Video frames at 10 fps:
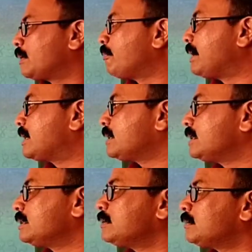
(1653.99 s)
meter
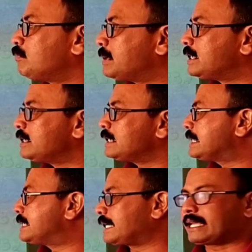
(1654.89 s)
per
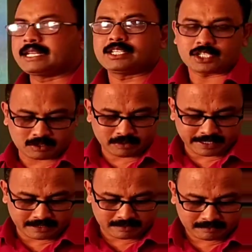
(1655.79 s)
second
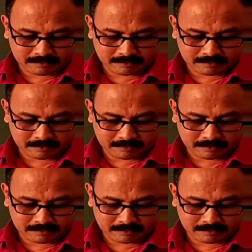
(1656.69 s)
square.